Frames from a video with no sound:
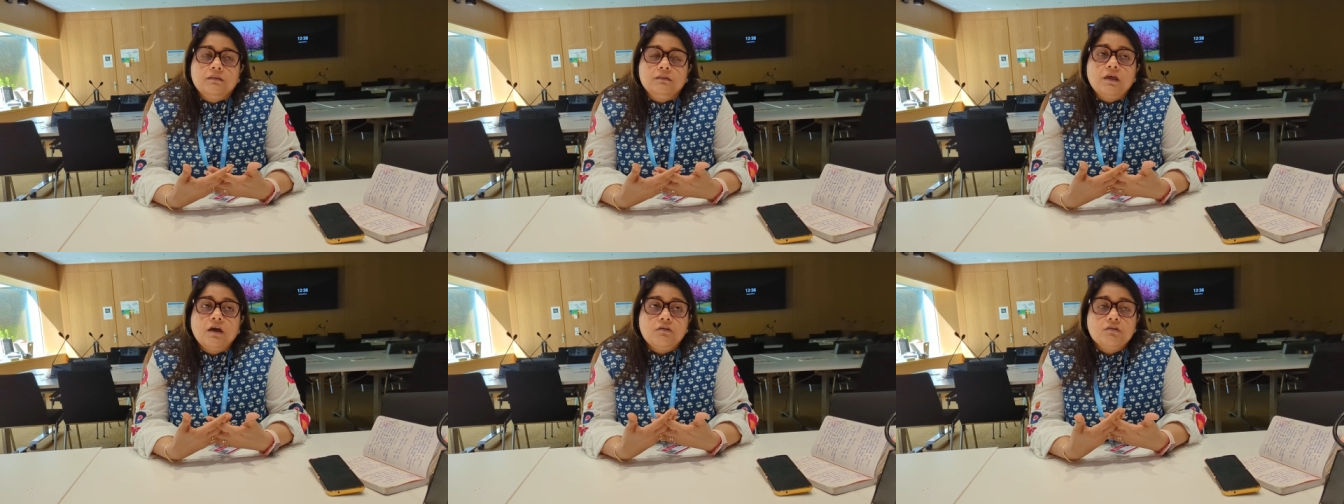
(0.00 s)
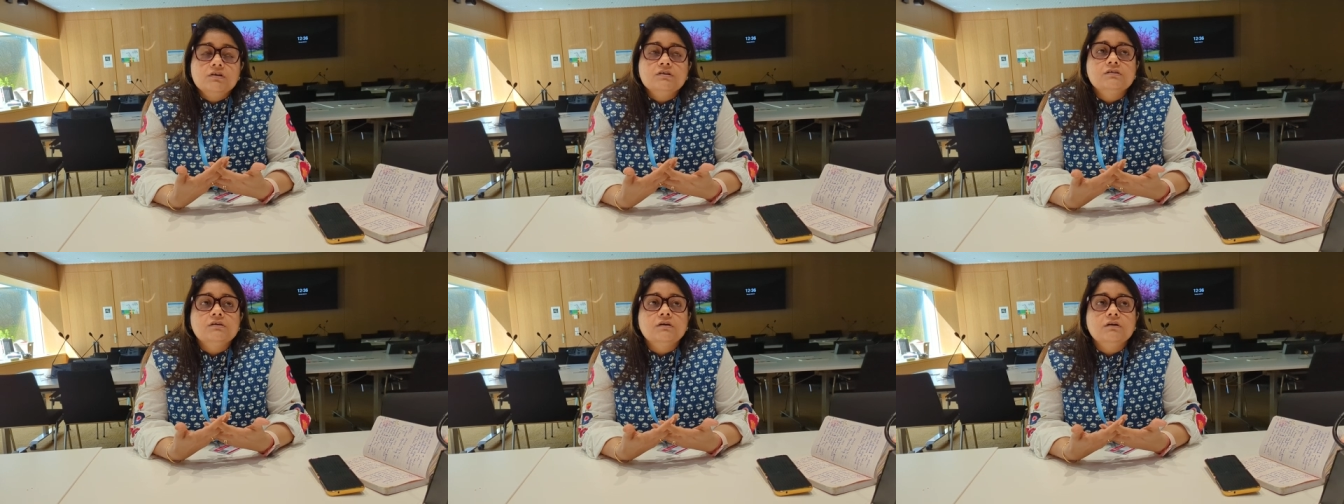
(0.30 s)
there
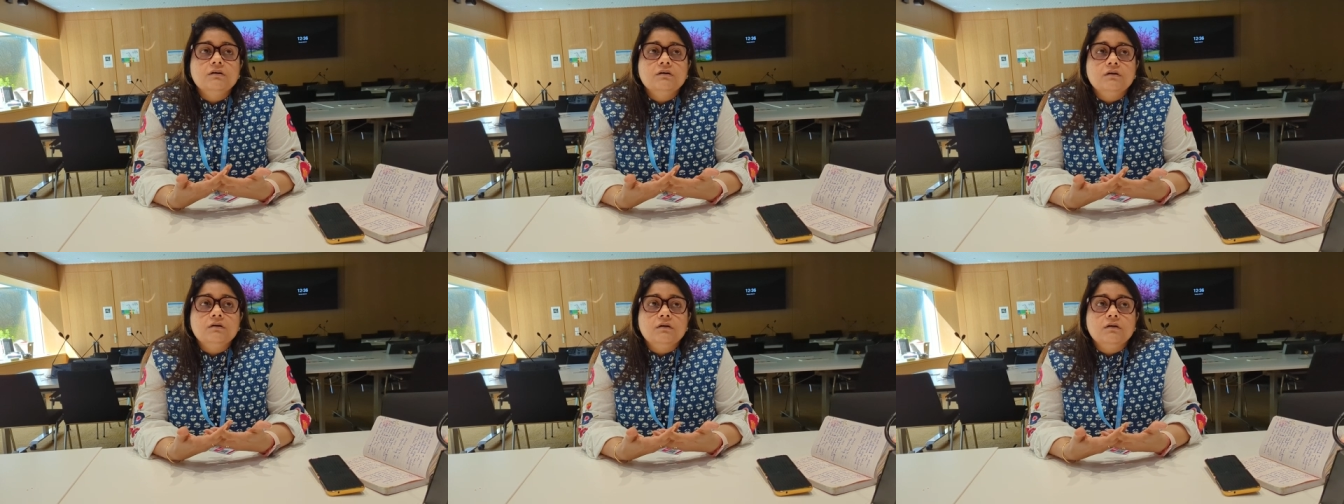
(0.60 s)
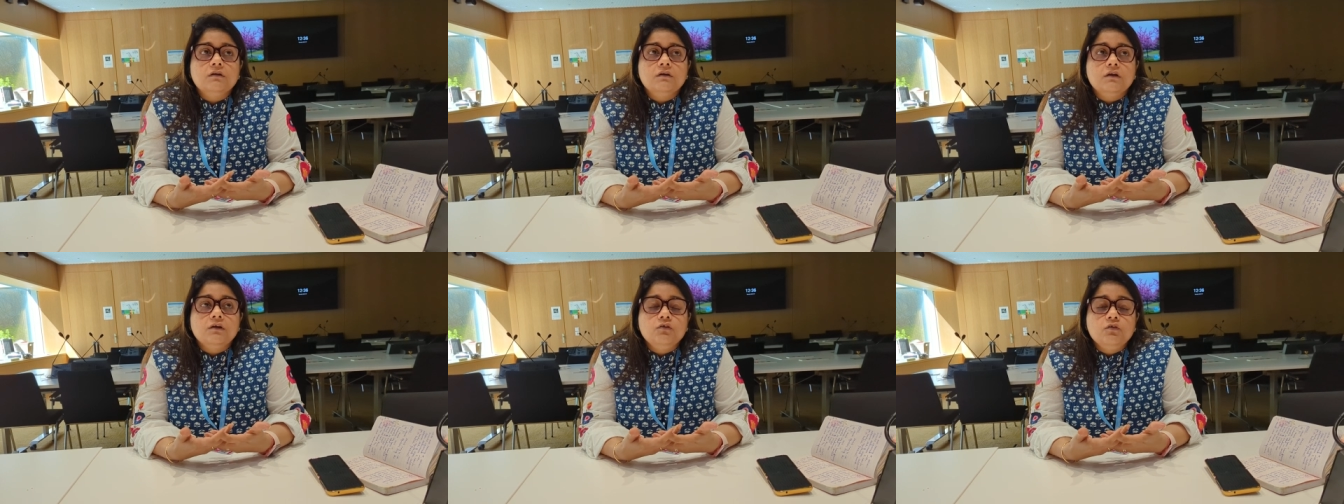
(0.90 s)
is
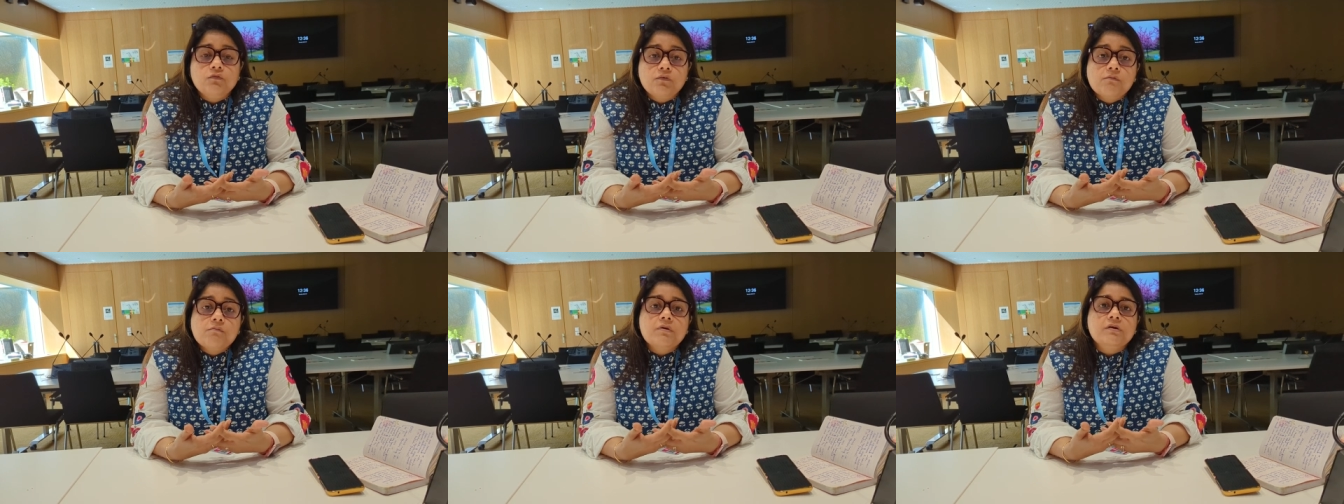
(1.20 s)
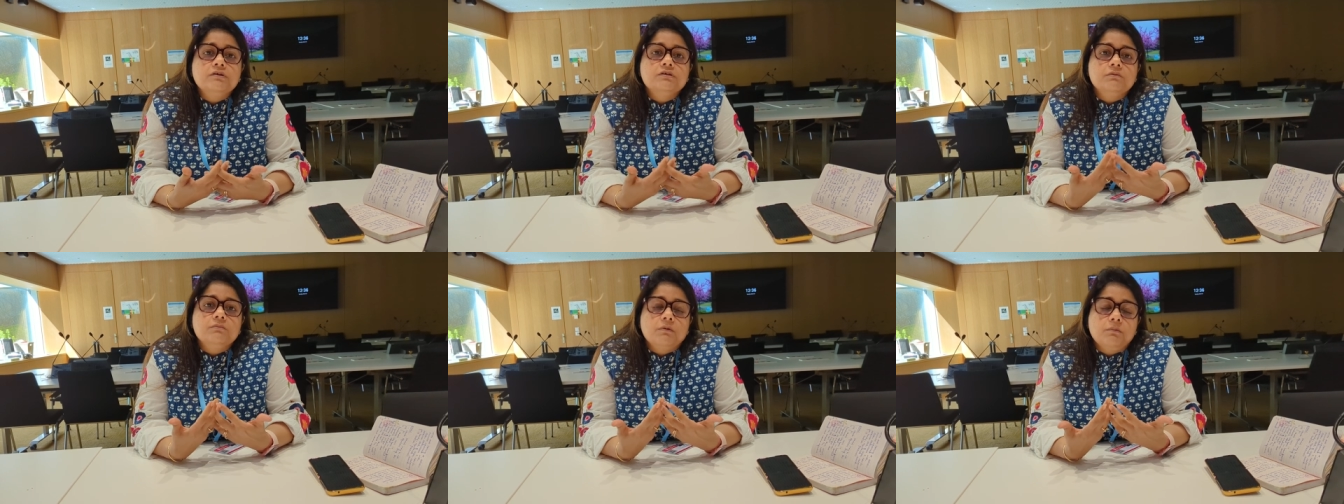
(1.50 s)
a
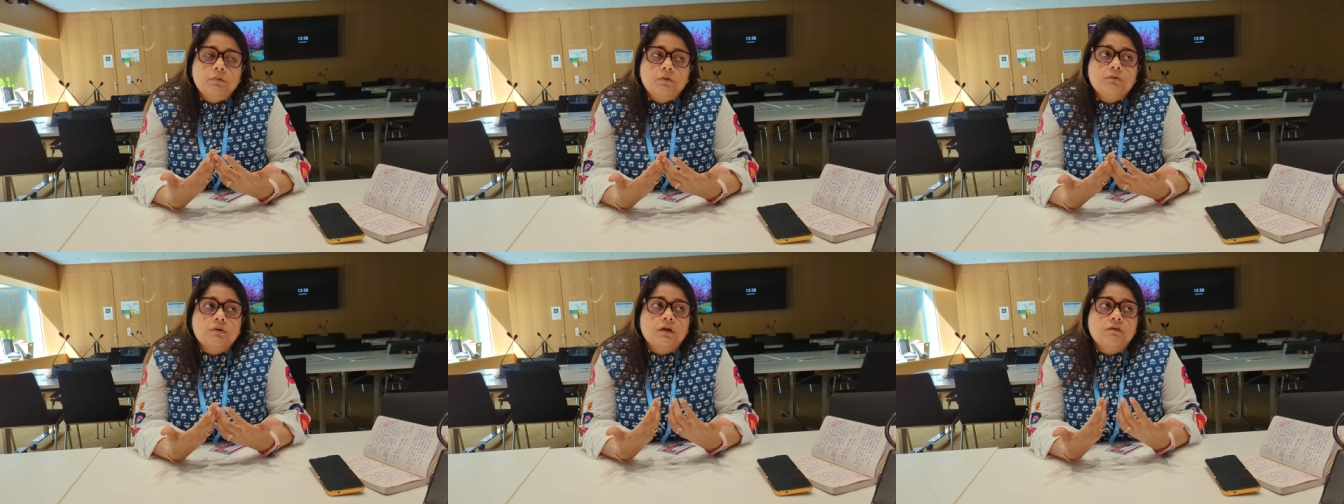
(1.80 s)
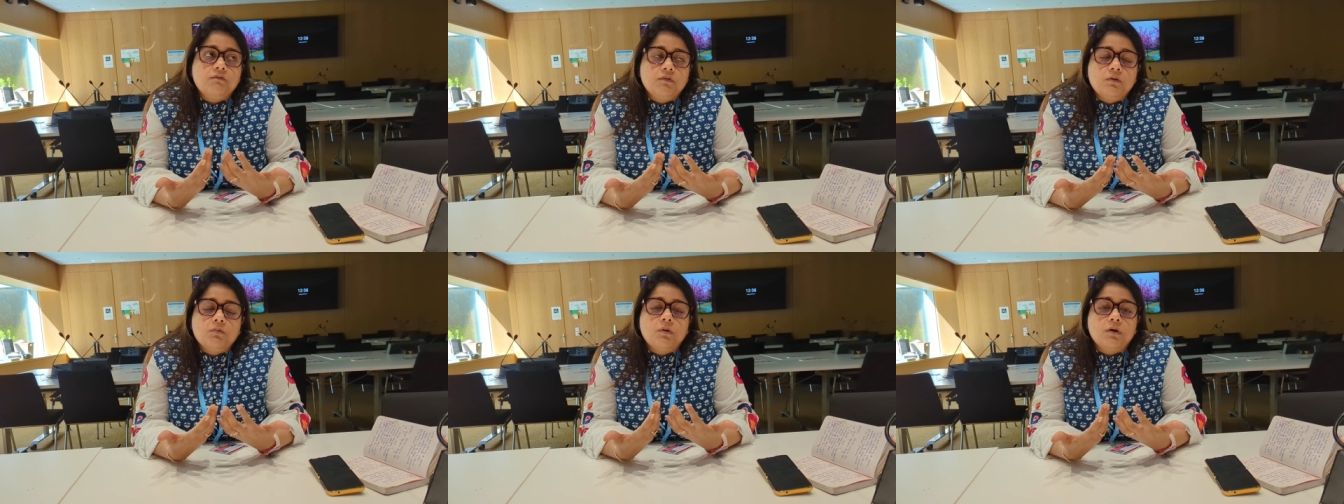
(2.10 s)
euphemism about
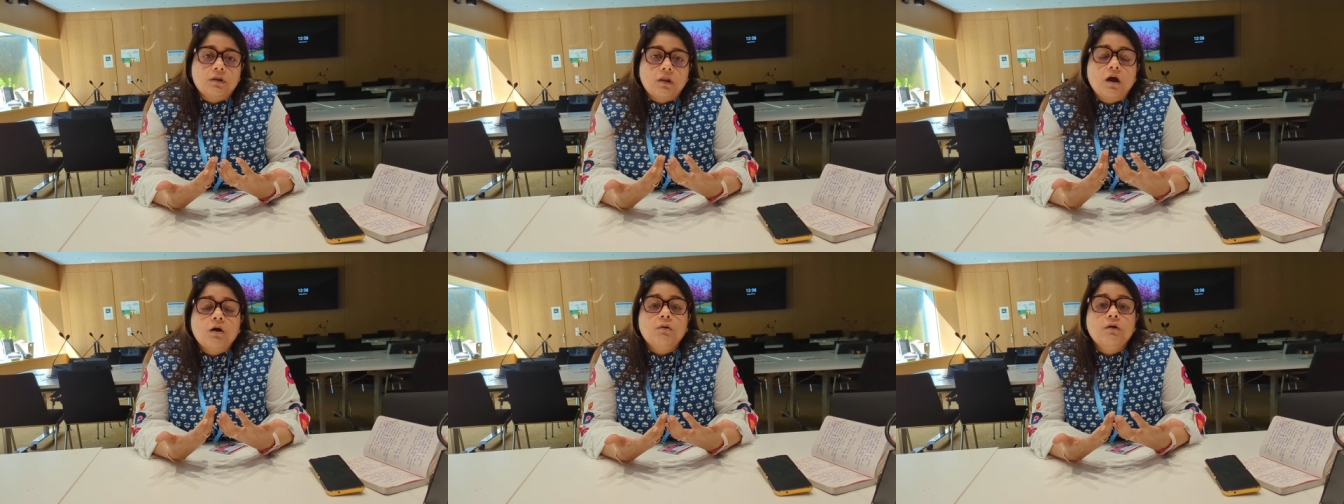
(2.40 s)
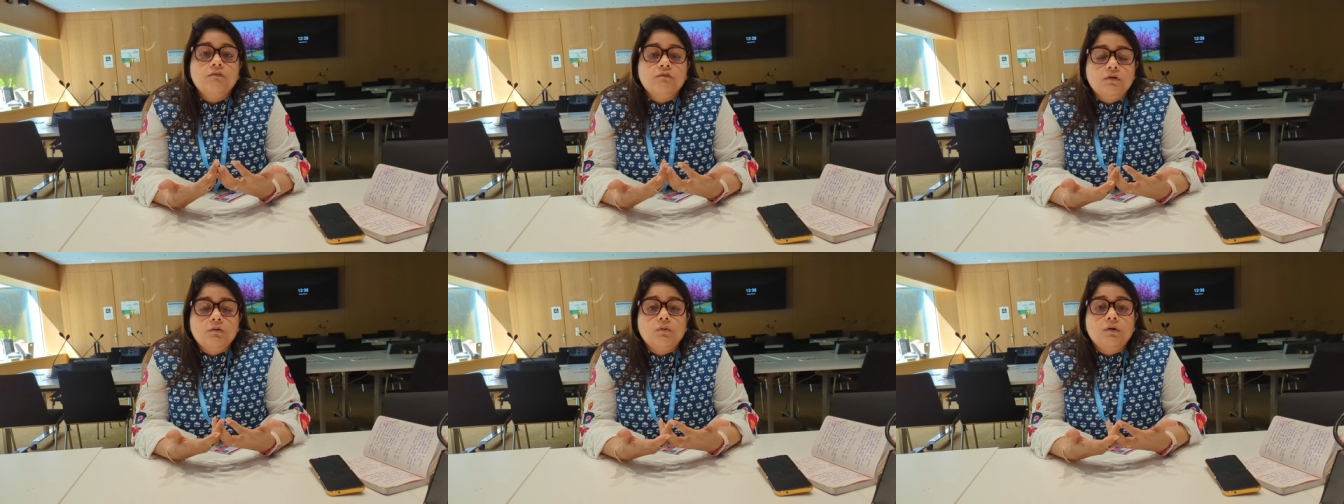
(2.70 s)
everyone, how
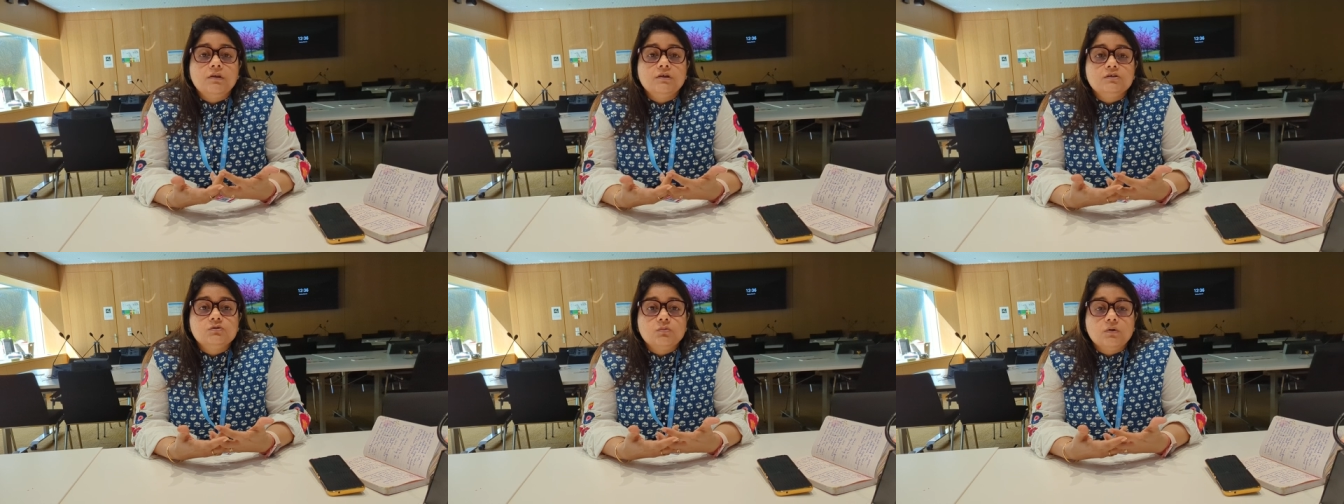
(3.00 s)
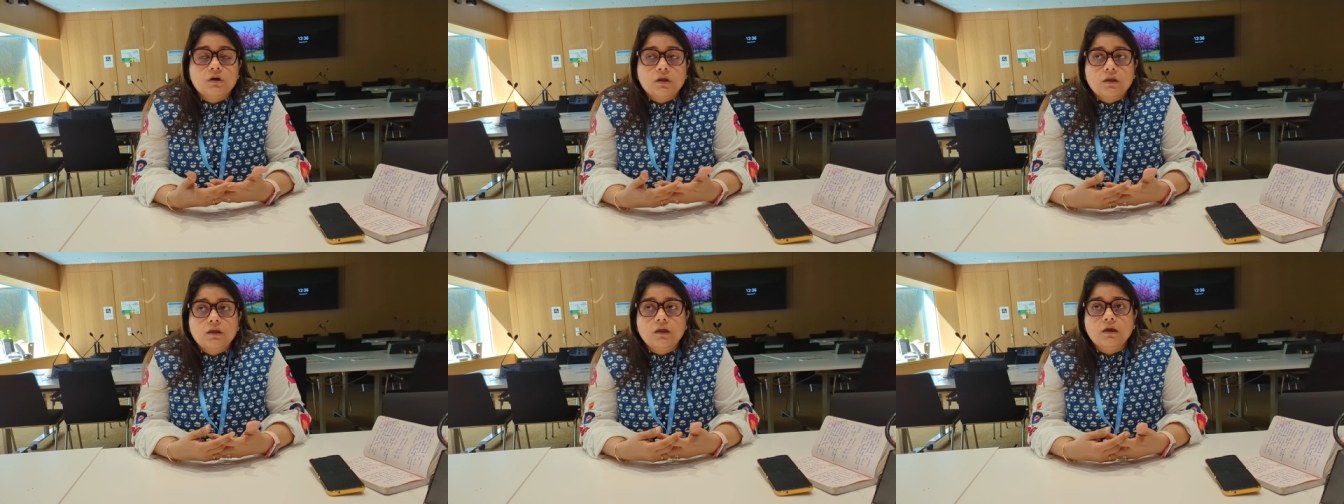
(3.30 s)
everyone is
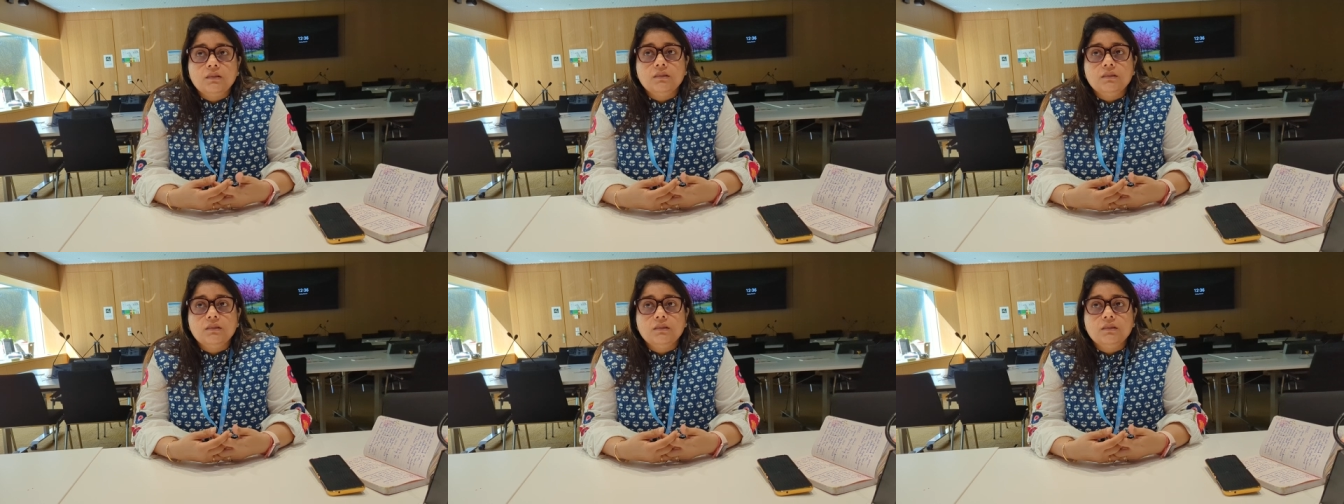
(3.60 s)
working,